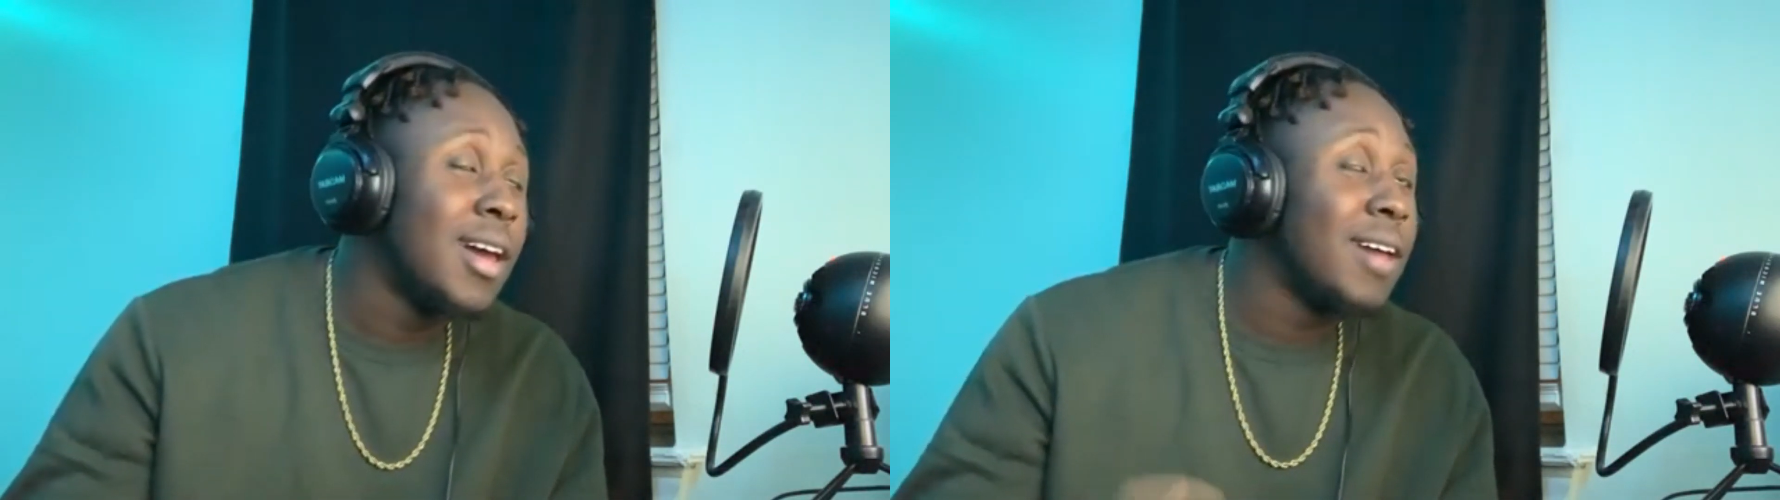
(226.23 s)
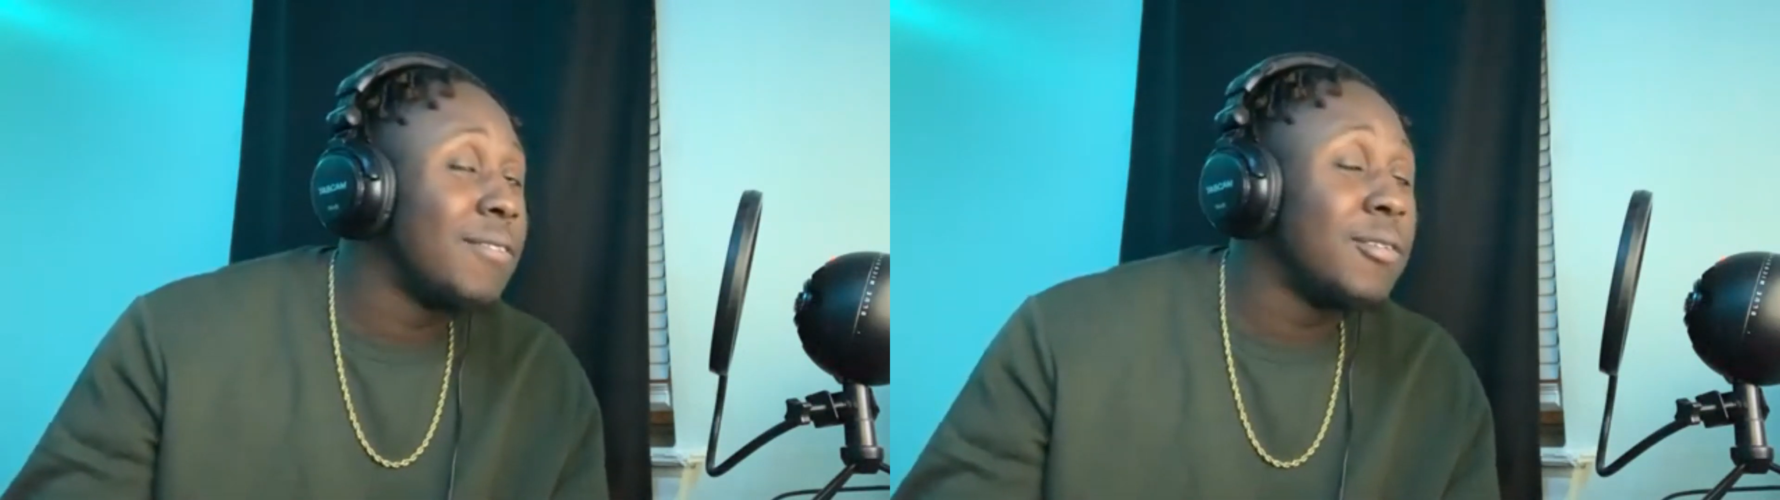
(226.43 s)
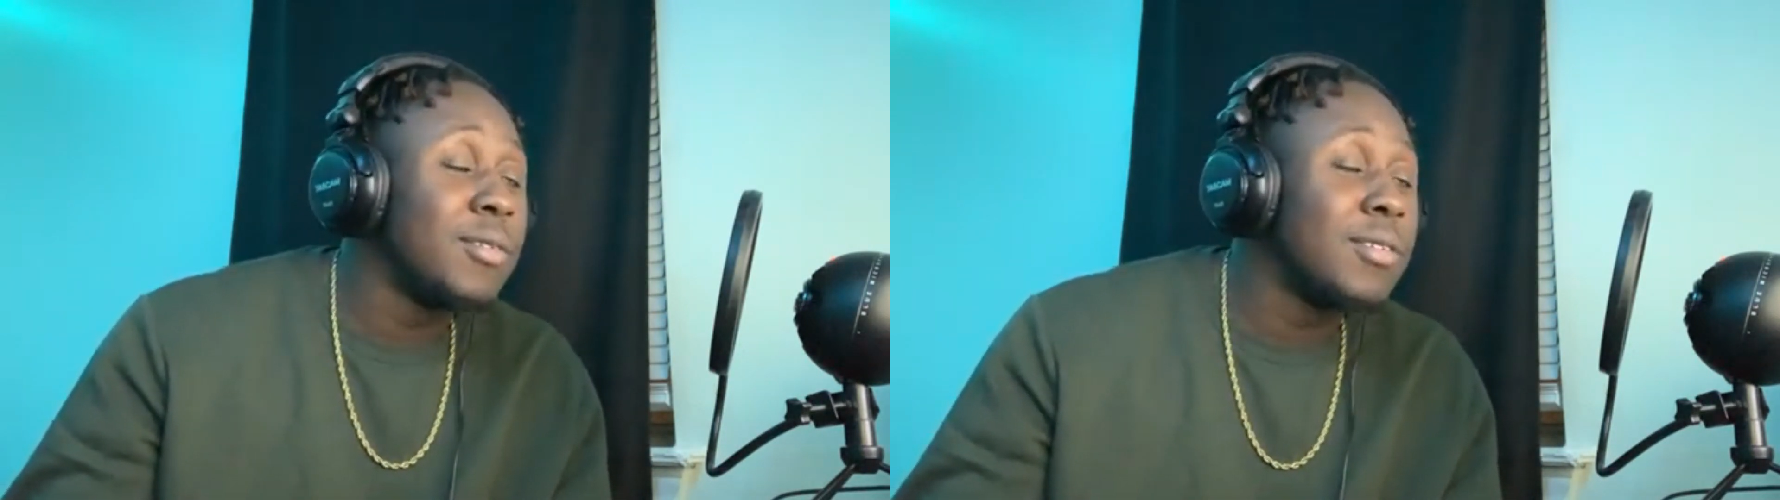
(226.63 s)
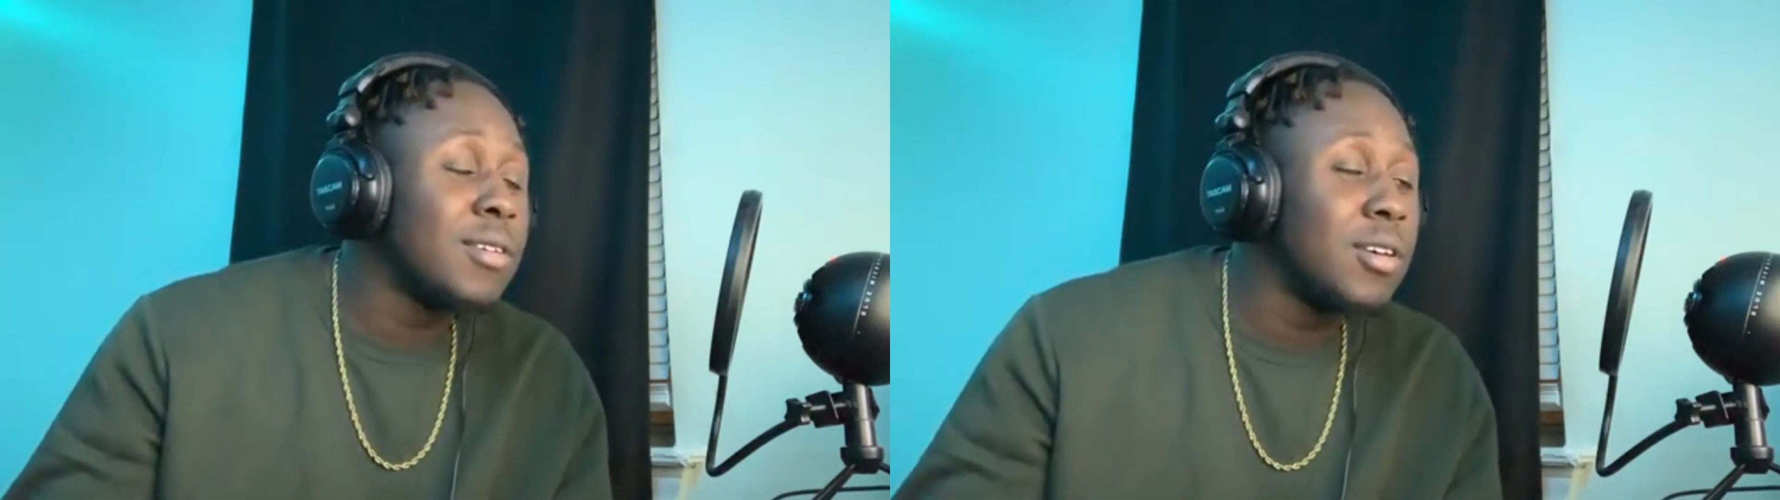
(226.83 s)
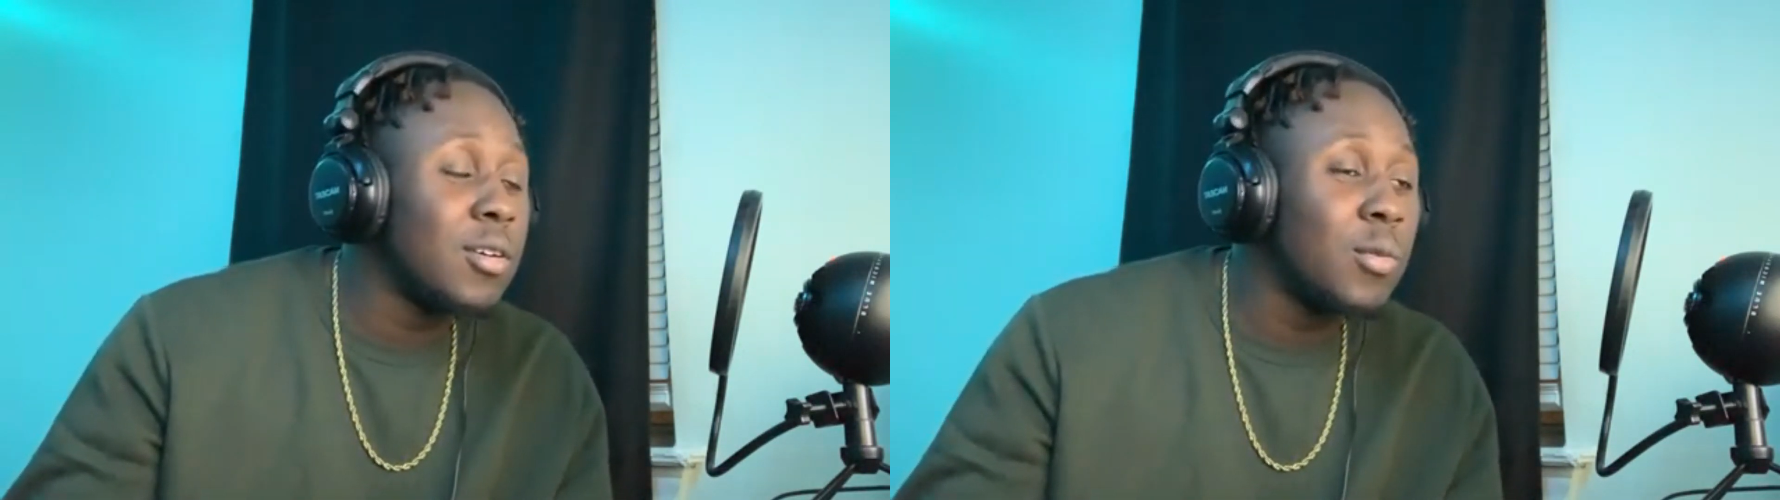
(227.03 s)
If he was a
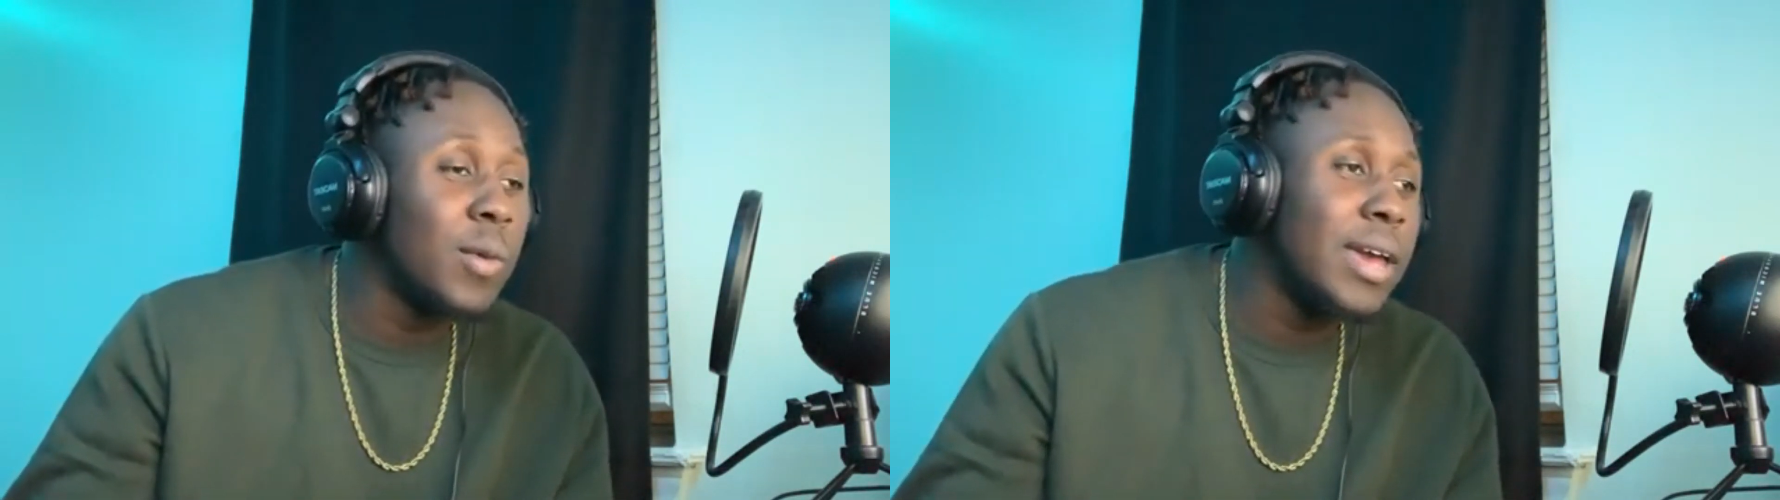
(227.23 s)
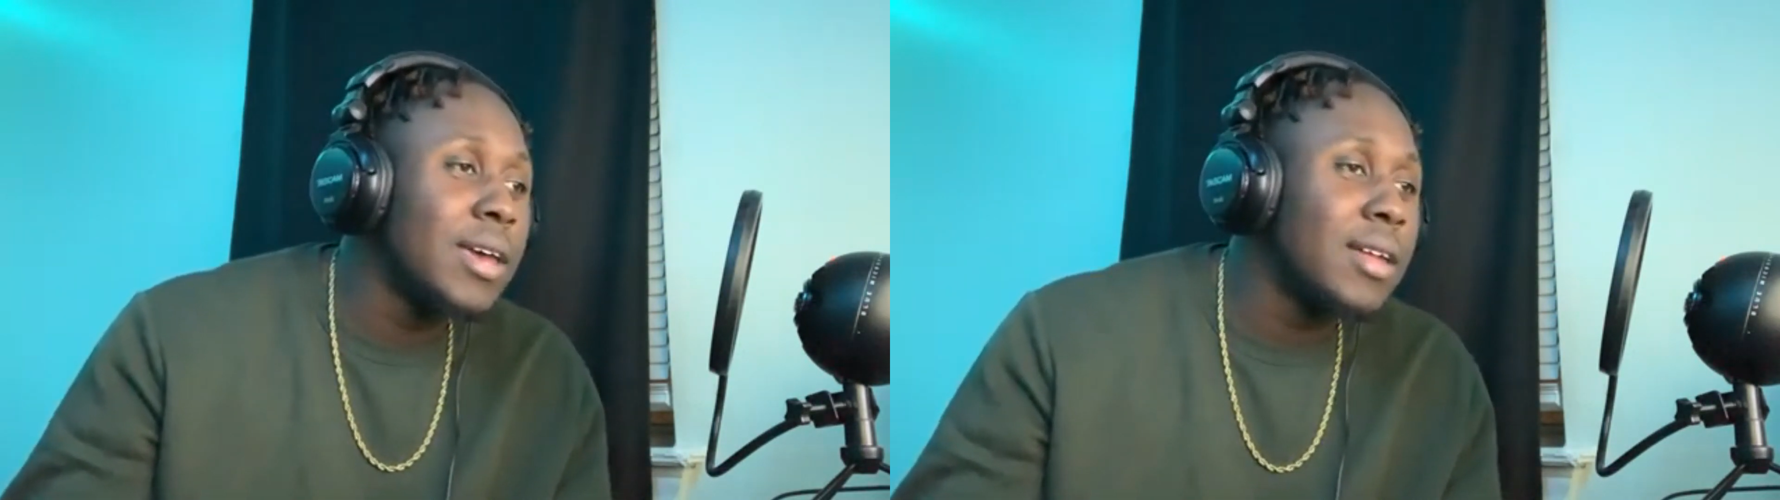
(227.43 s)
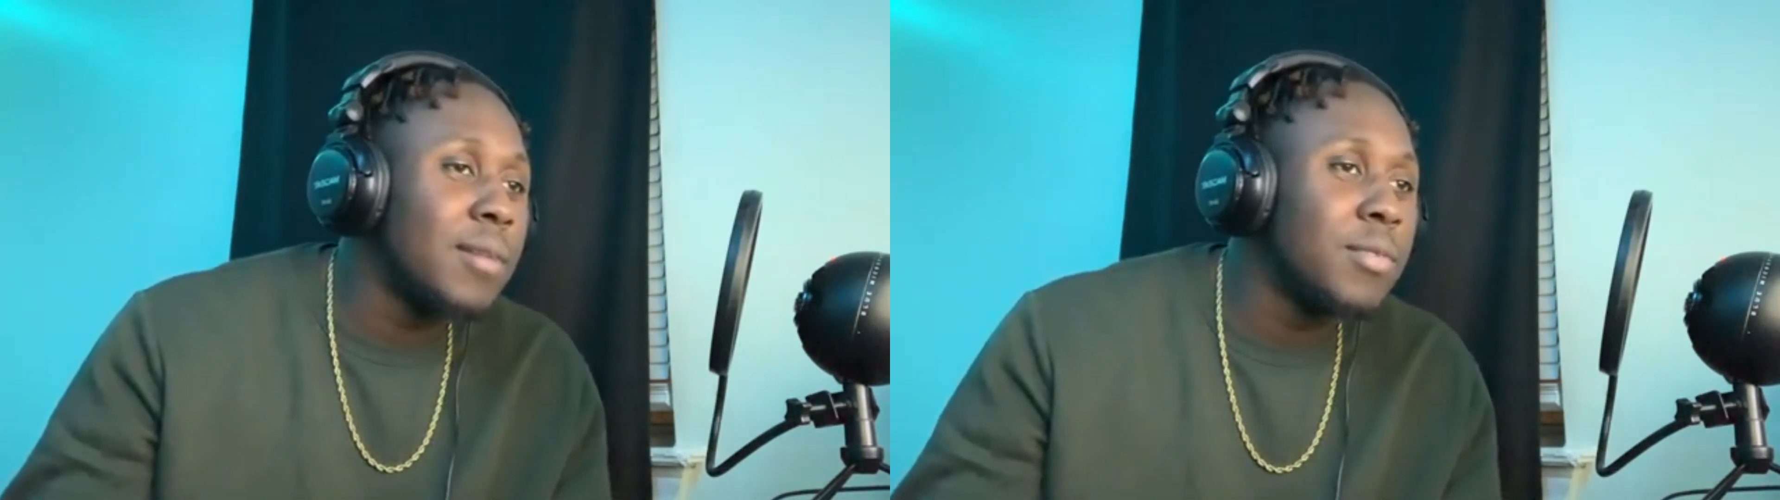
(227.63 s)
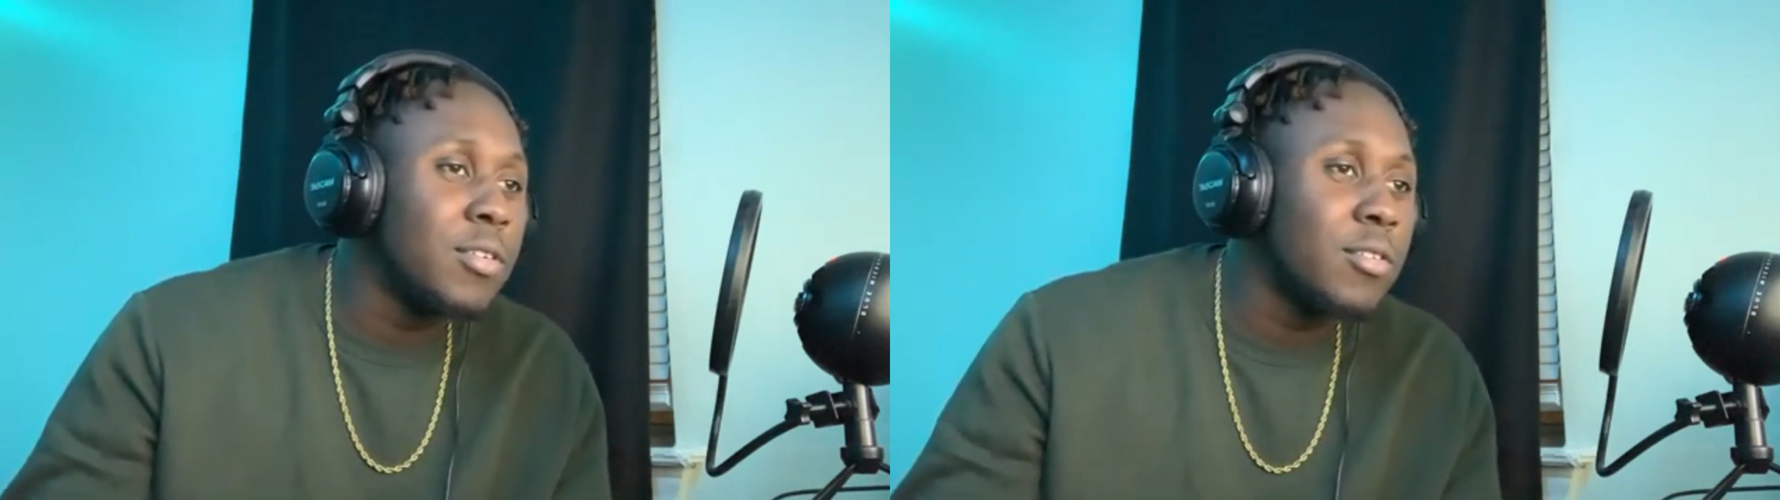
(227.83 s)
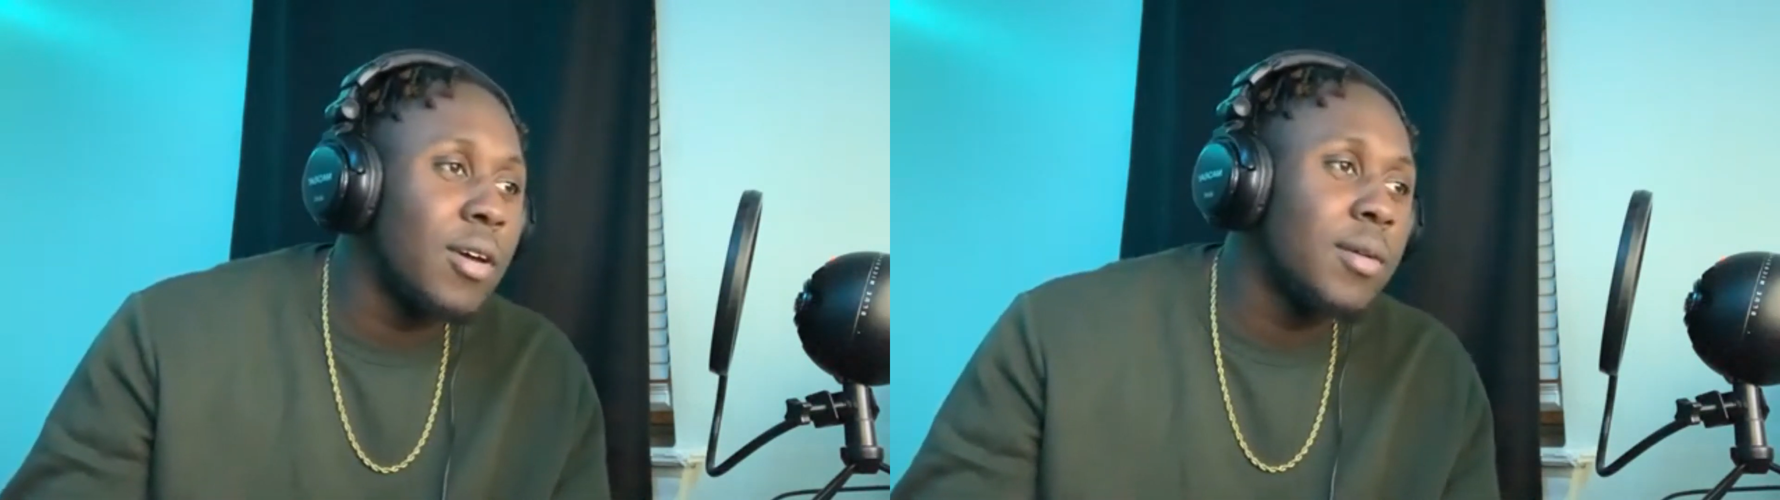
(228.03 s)
good wing, that'd be
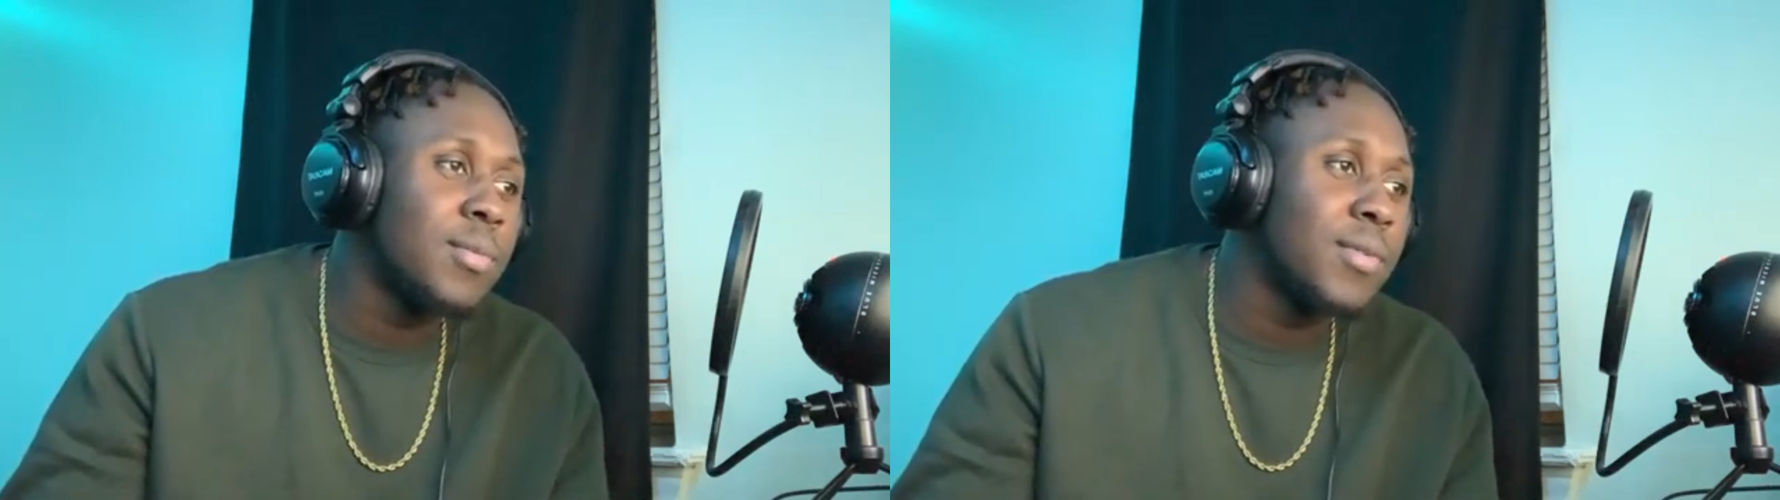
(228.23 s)
straight,